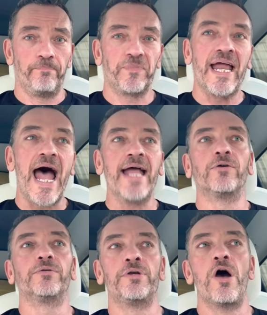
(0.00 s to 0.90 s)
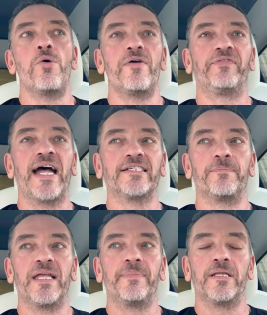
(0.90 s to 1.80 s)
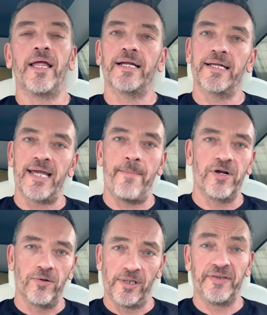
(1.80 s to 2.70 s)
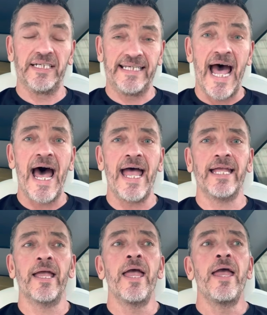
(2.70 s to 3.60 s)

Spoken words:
And I don't know if that's maybe like a chemical in the dye